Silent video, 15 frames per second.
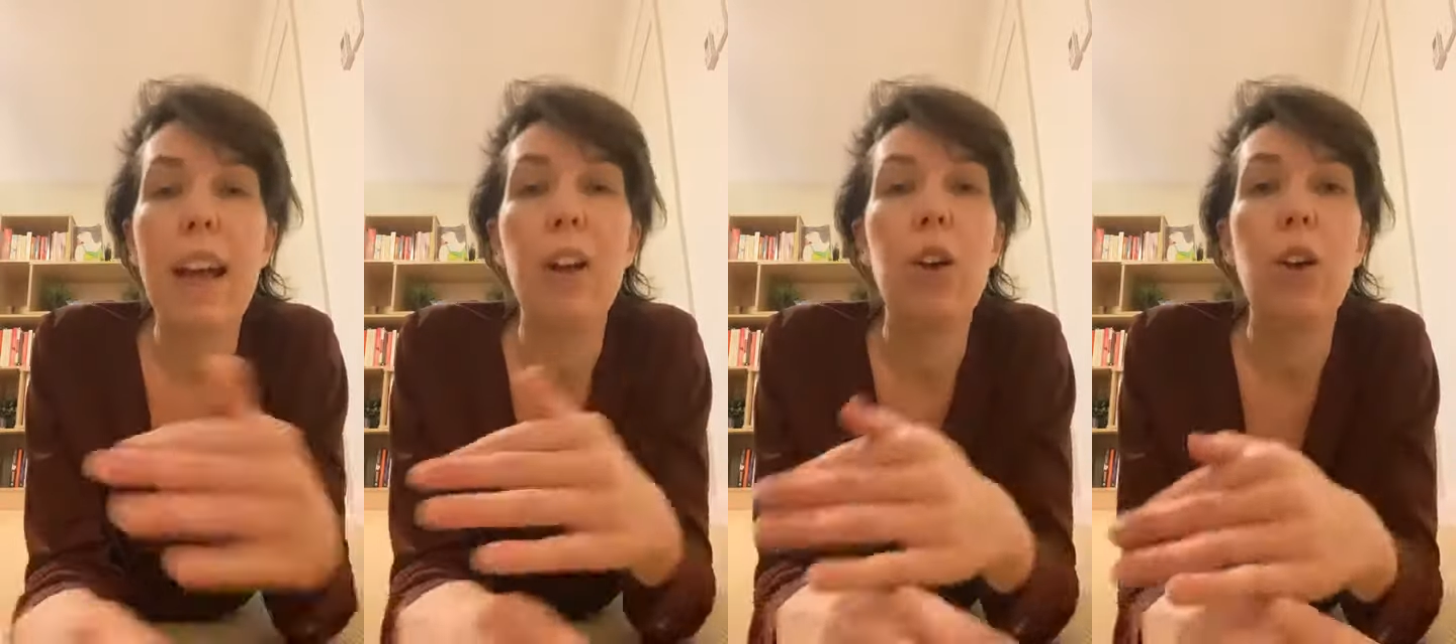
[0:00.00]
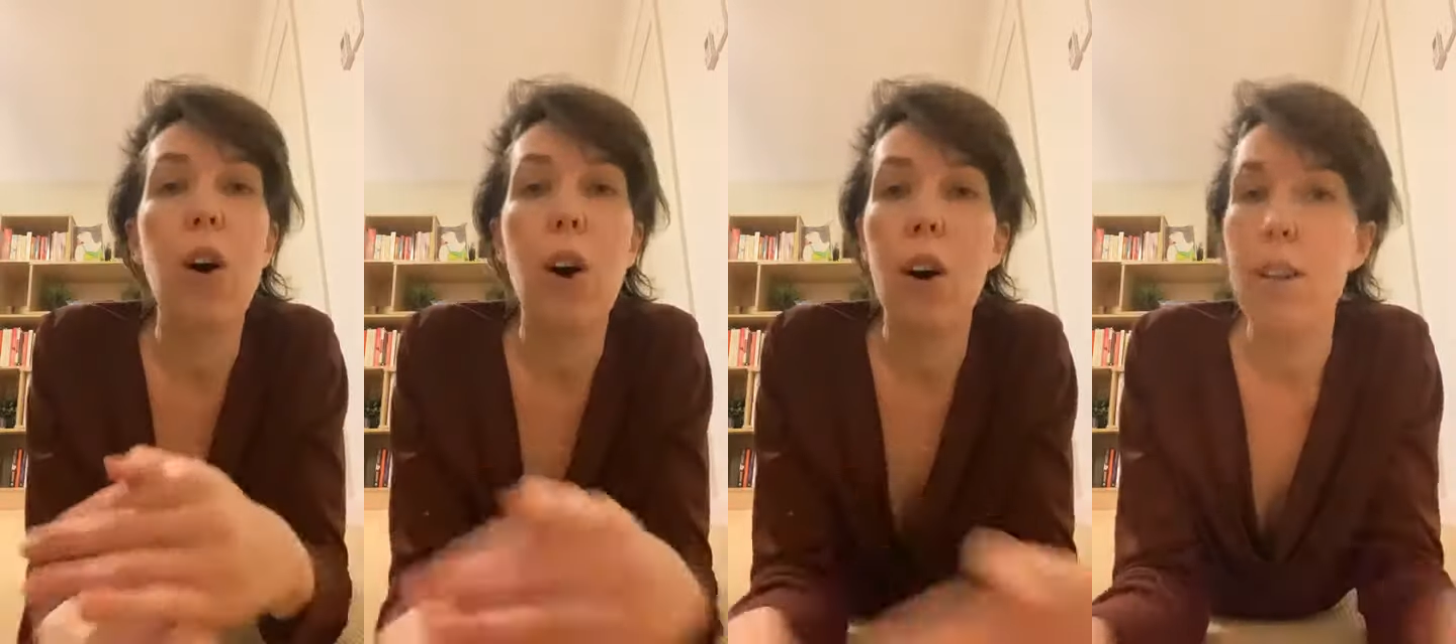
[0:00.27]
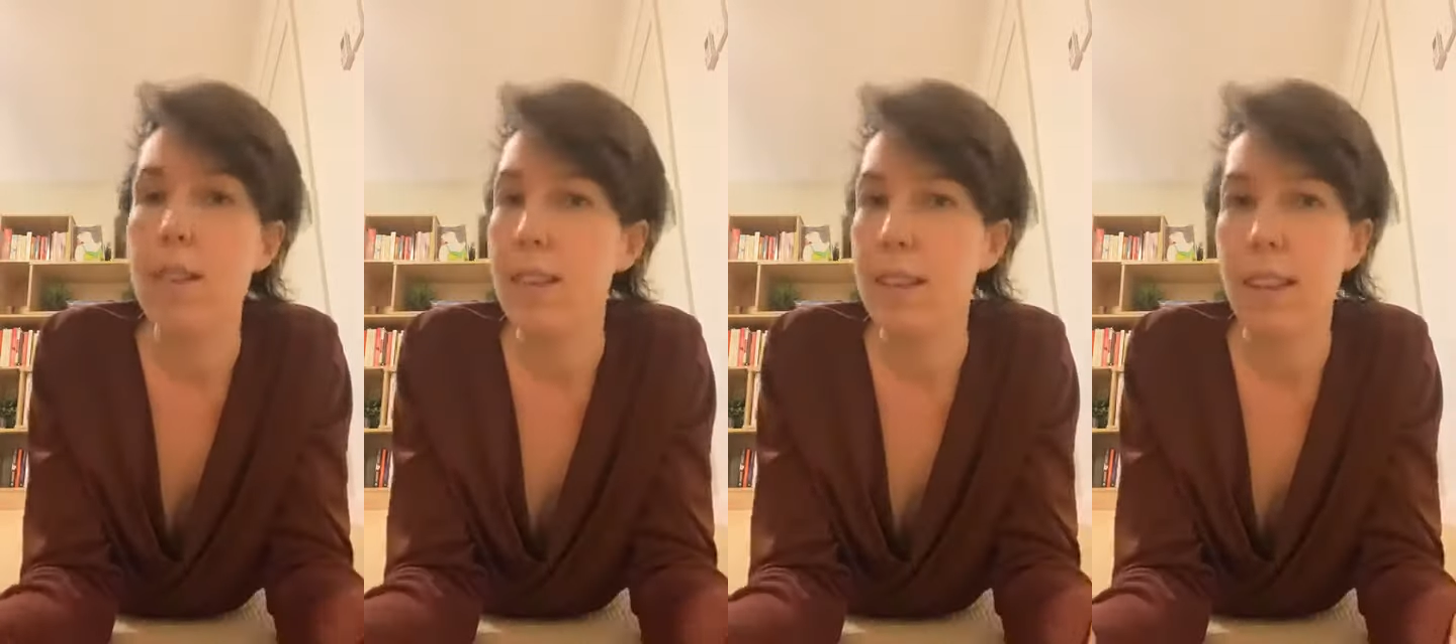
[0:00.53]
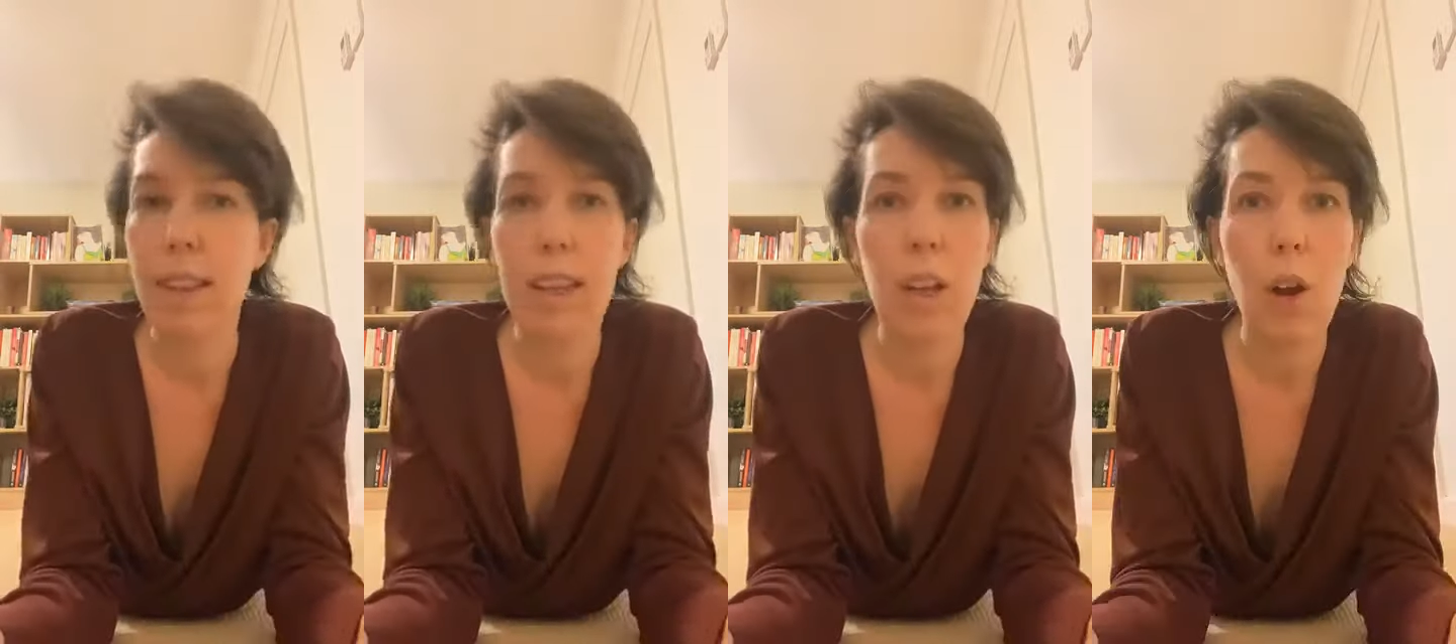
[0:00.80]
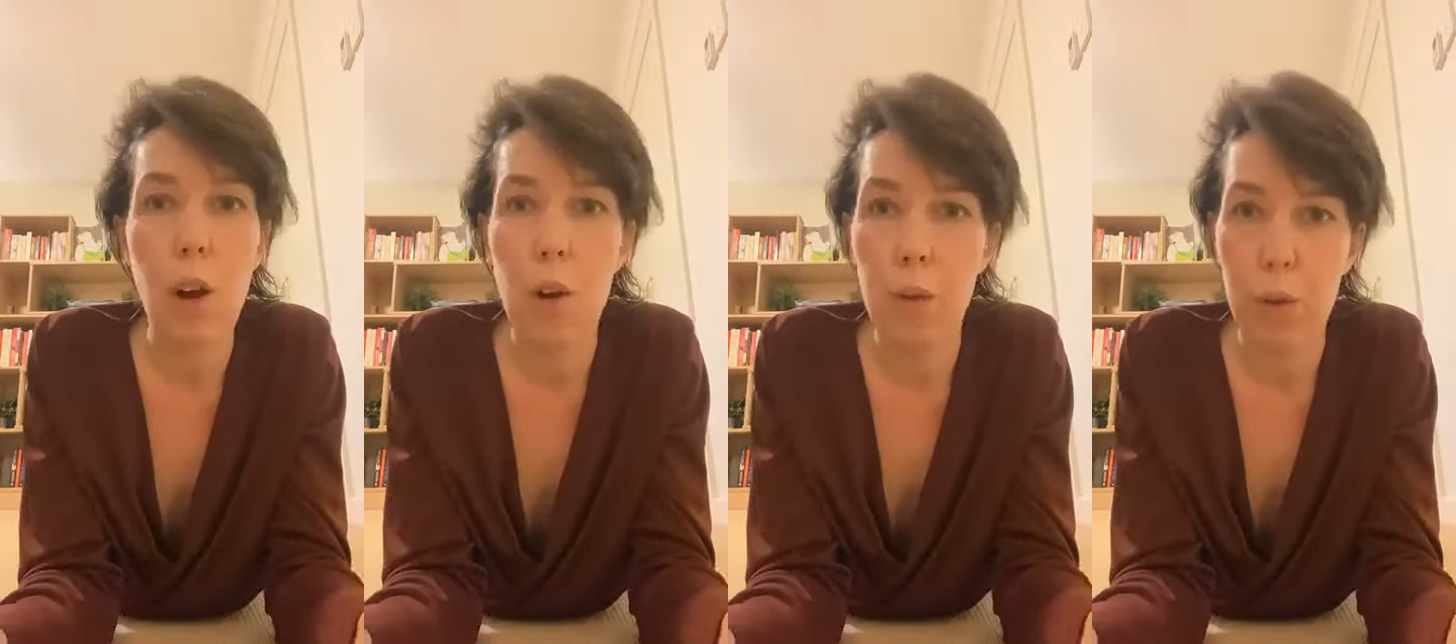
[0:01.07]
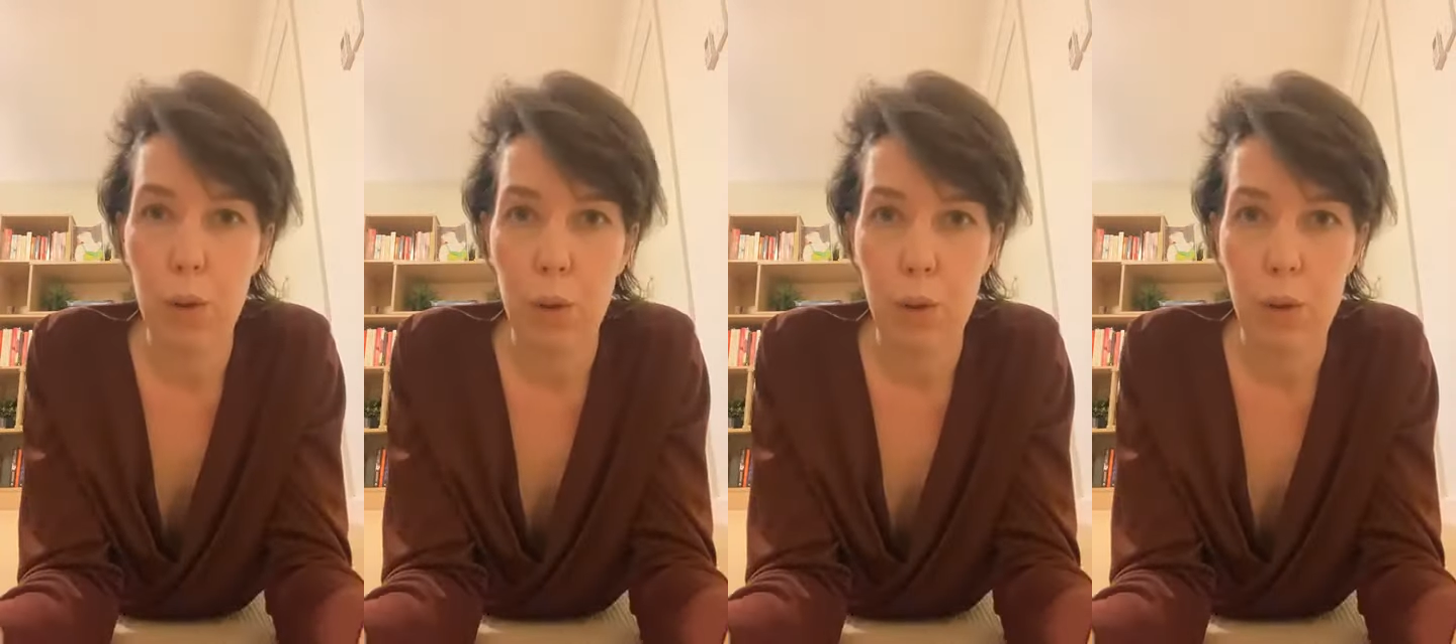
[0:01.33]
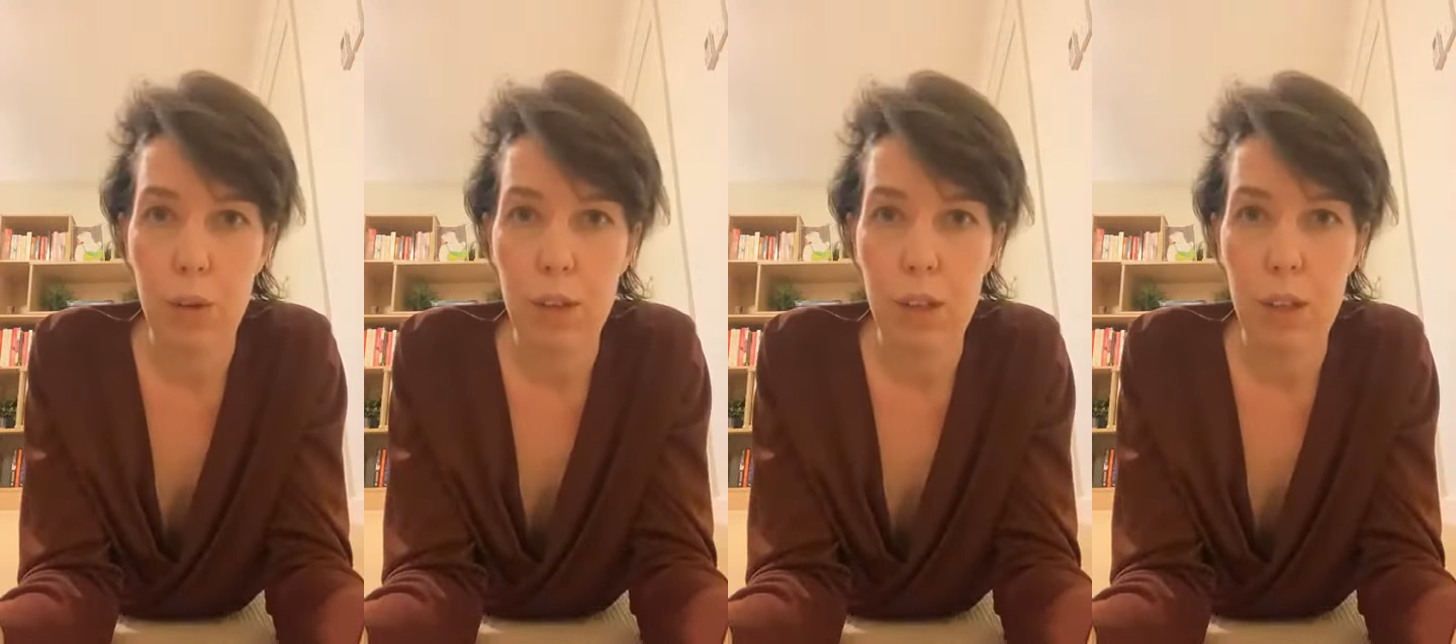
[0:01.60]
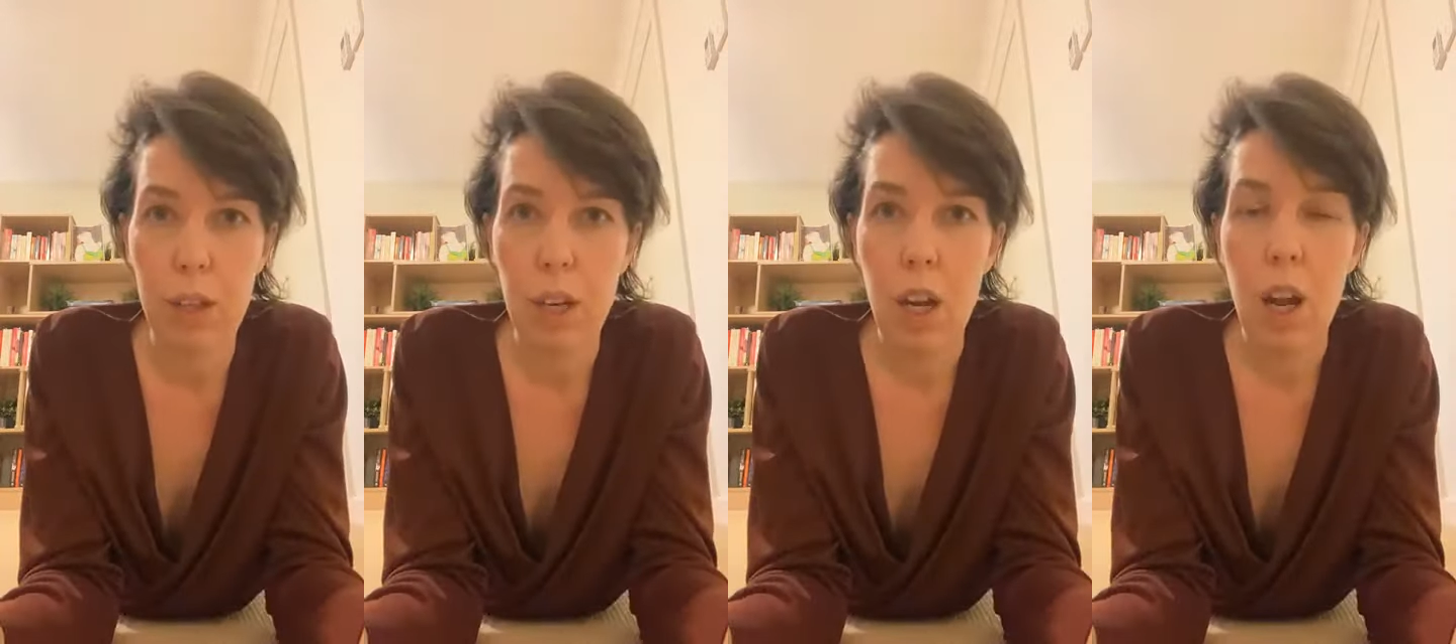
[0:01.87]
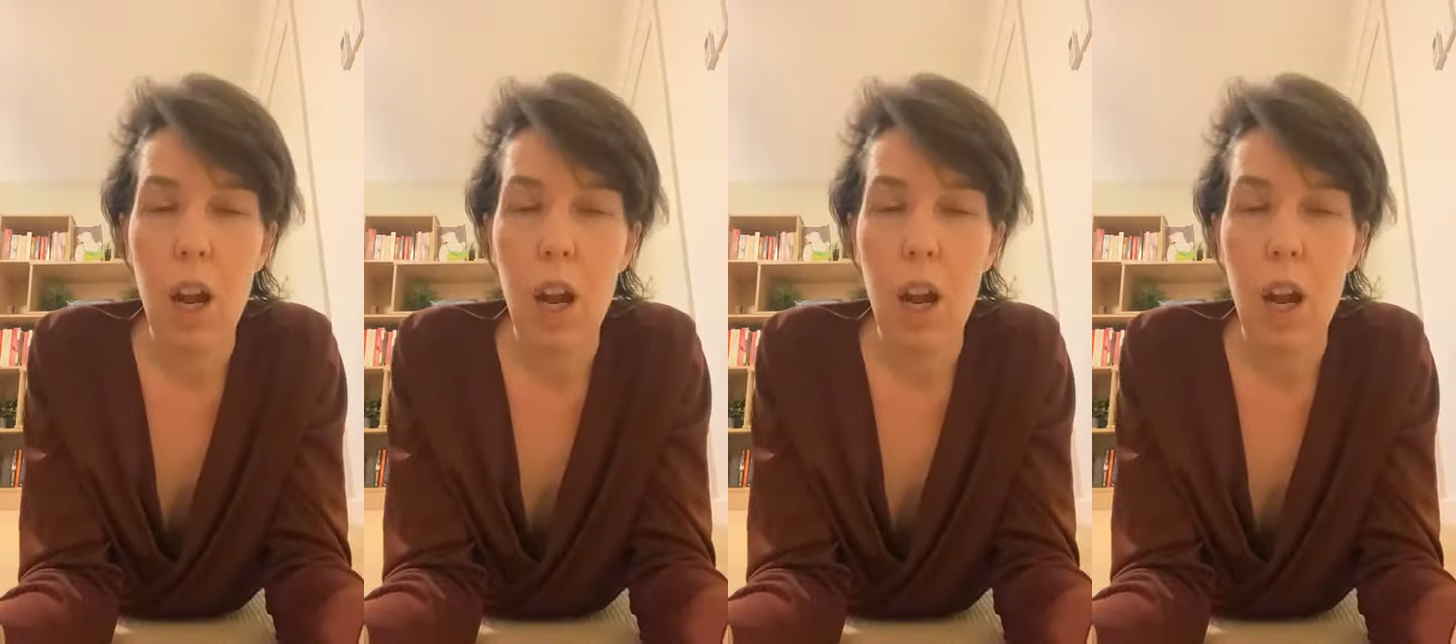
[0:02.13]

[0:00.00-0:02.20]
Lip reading: and constantly overlooked.